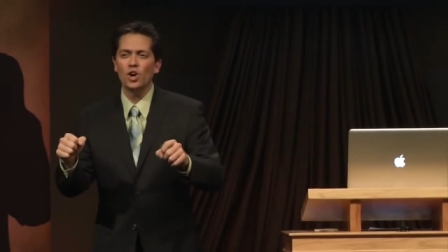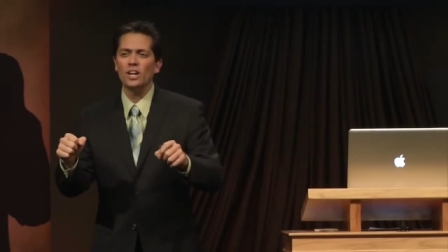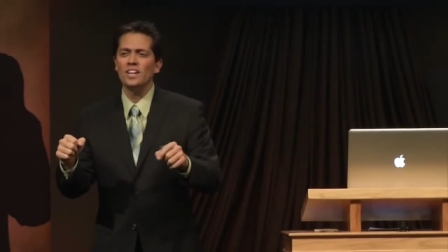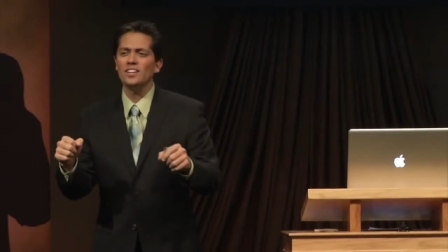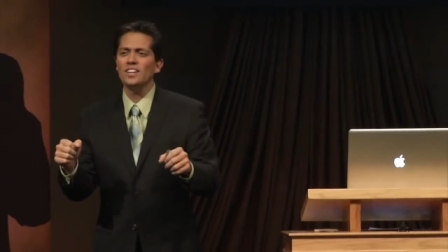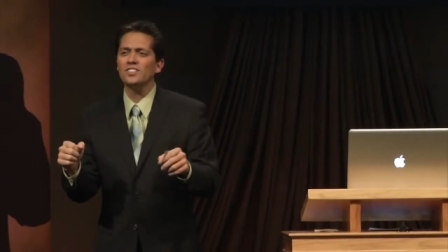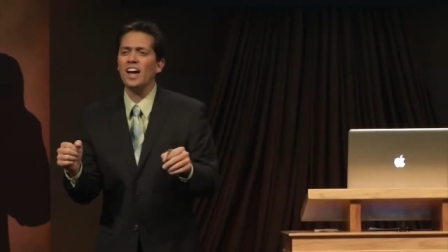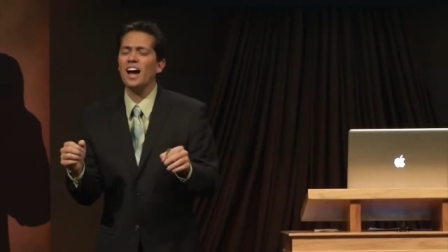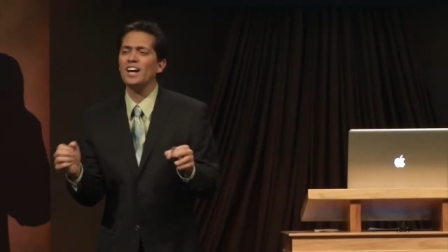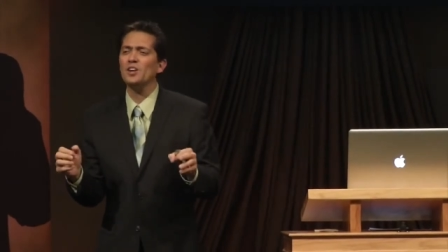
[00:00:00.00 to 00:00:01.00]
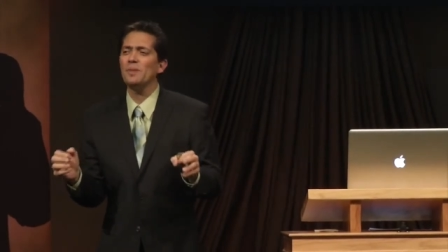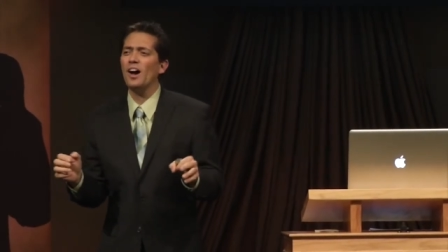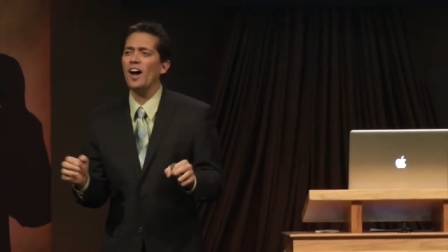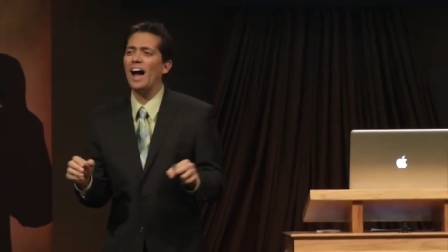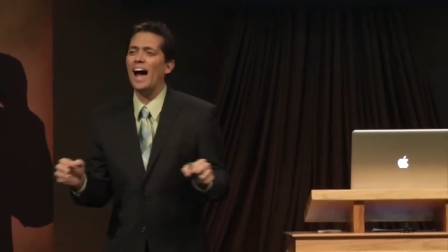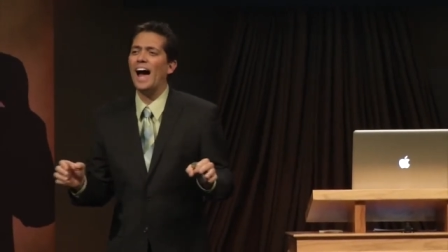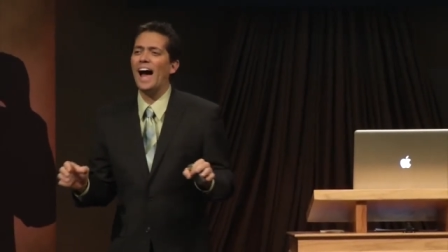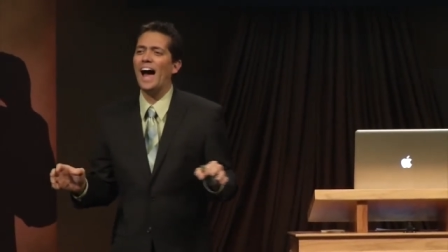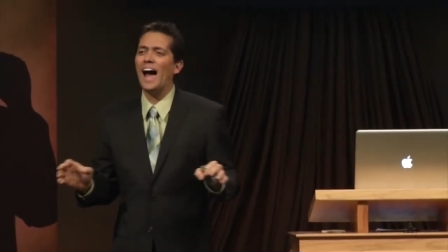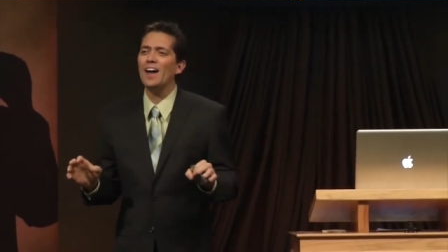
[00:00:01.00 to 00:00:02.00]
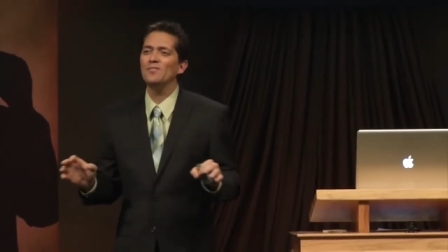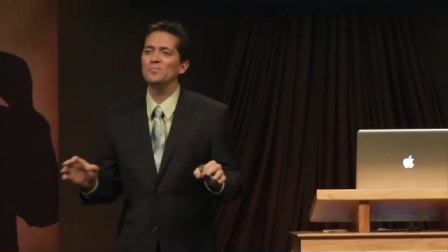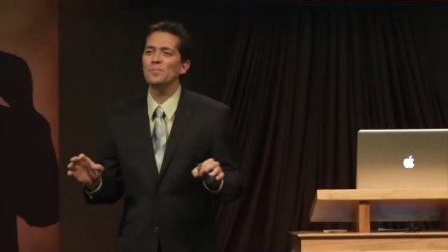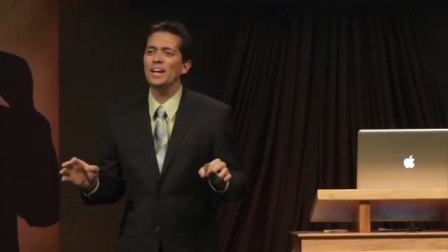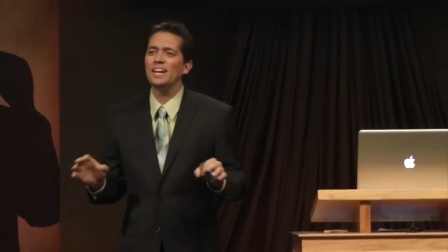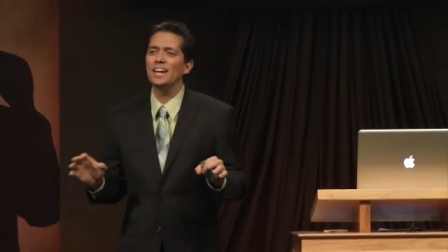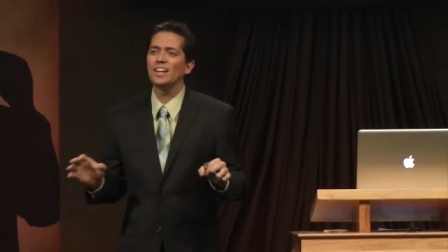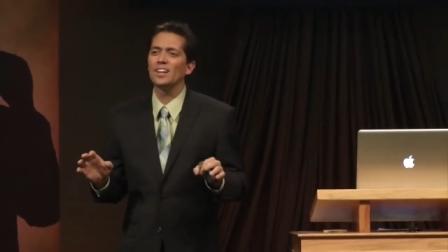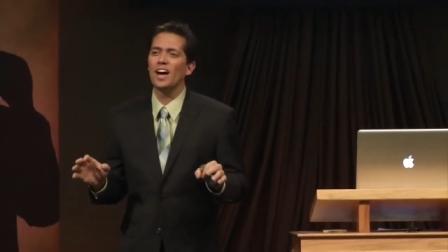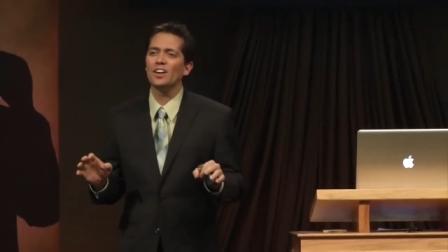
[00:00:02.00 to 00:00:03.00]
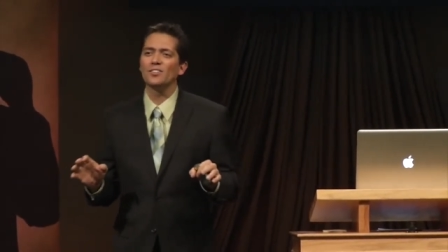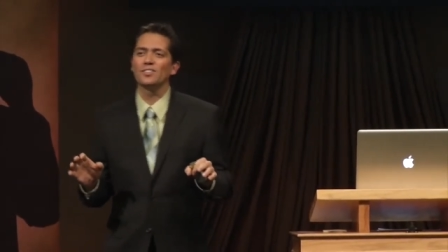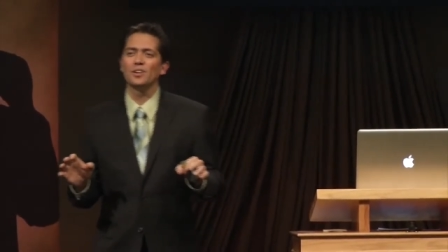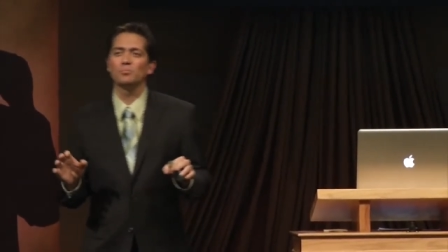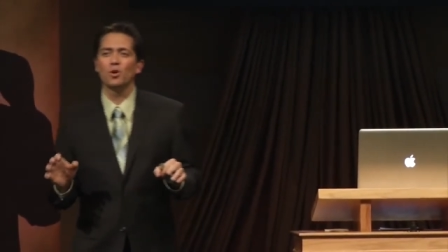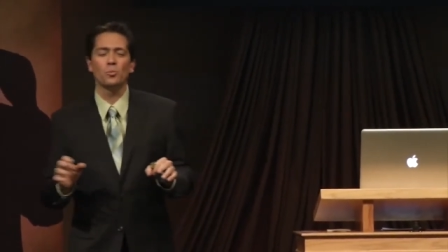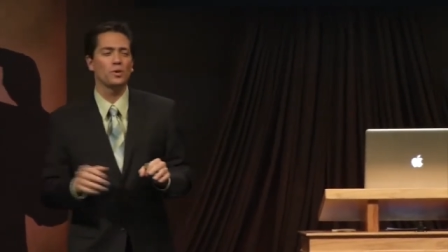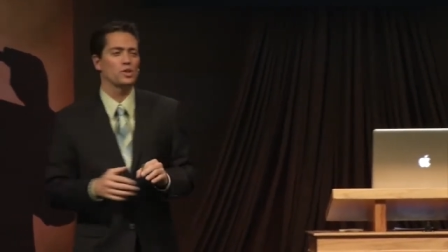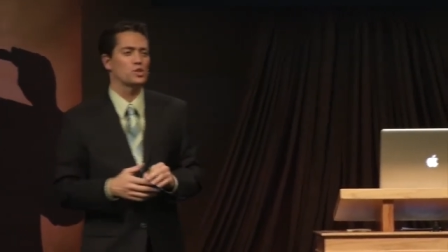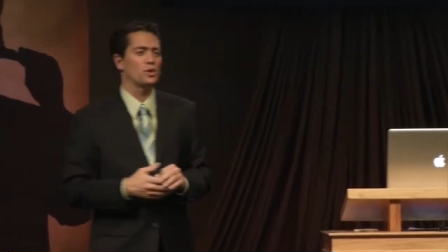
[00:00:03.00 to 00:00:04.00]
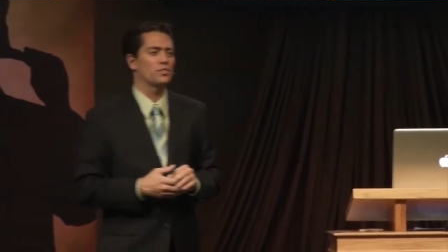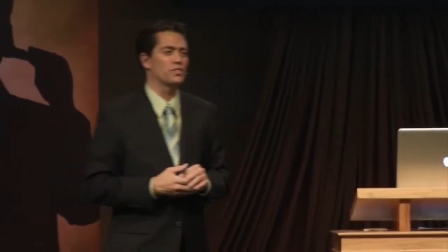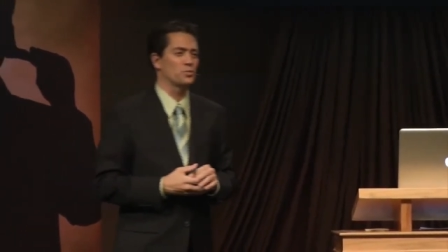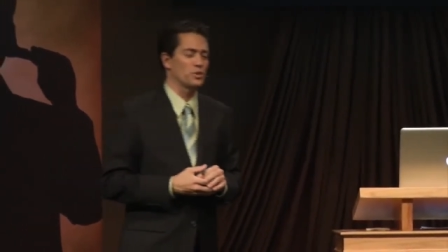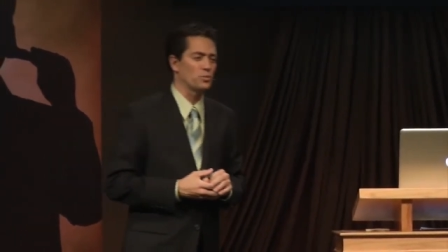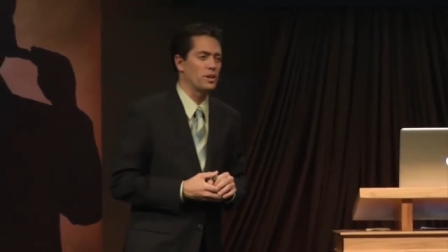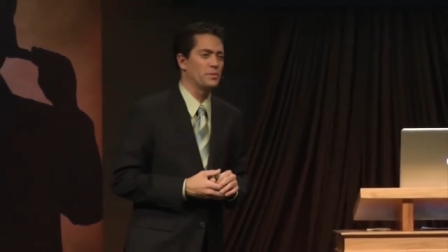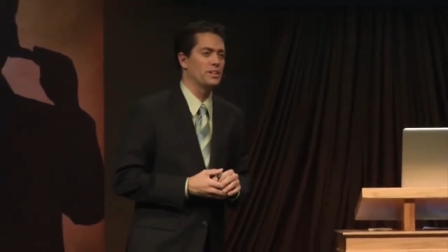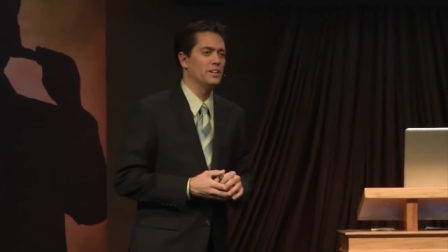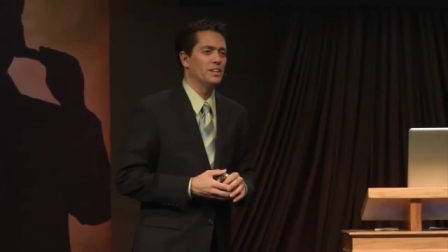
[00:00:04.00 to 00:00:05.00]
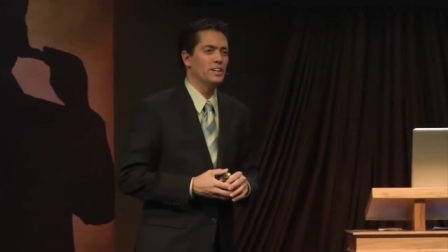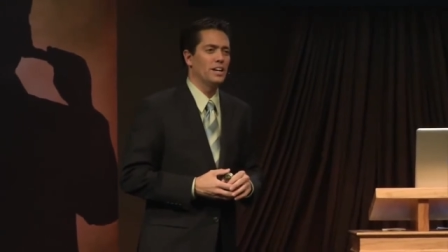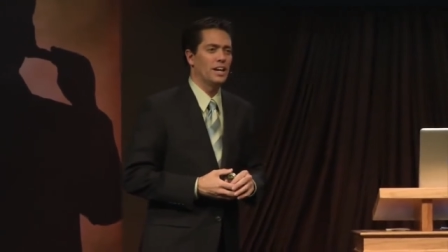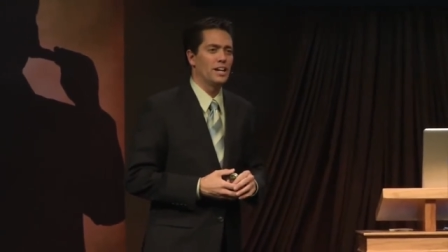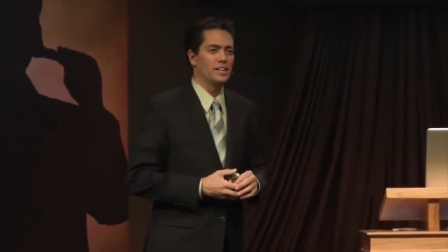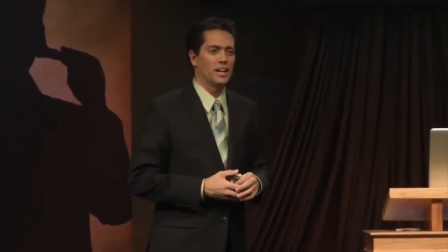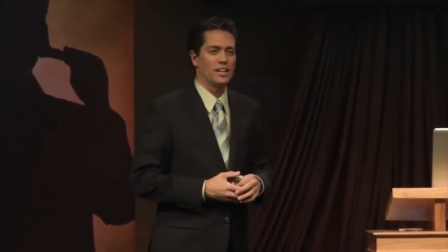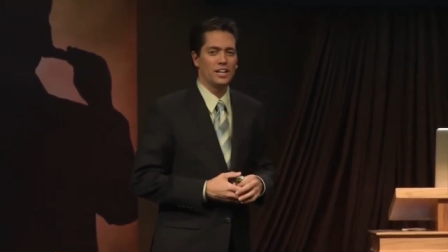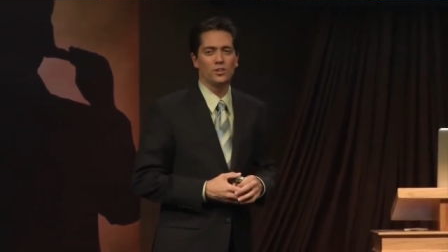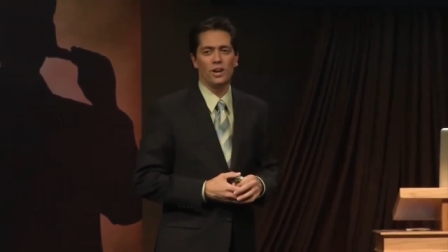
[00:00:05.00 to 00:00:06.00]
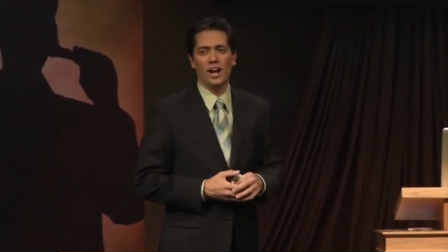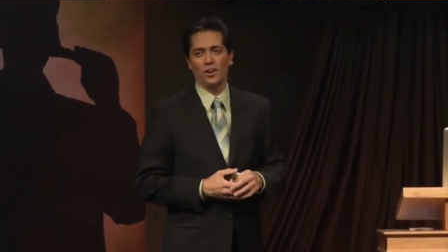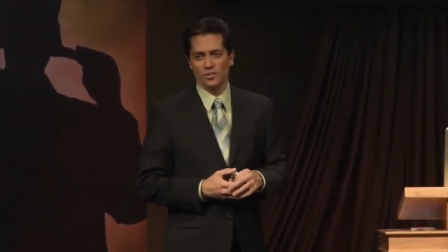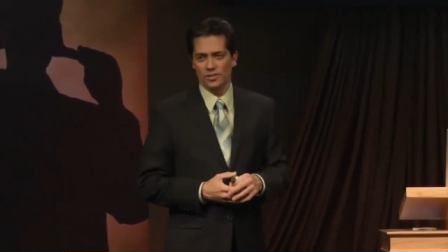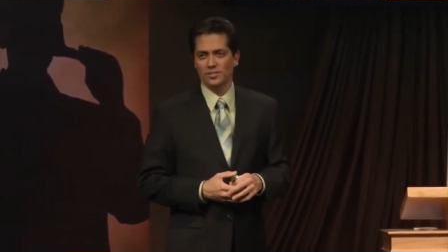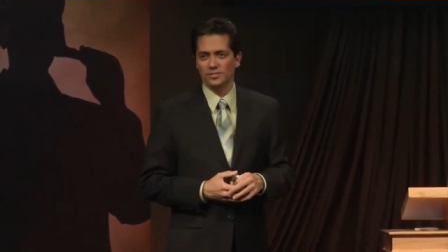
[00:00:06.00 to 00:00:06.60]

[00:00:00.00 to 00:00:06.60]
No, he's, he's talking about I'm making a lot of inappropriate choices with women and I get around.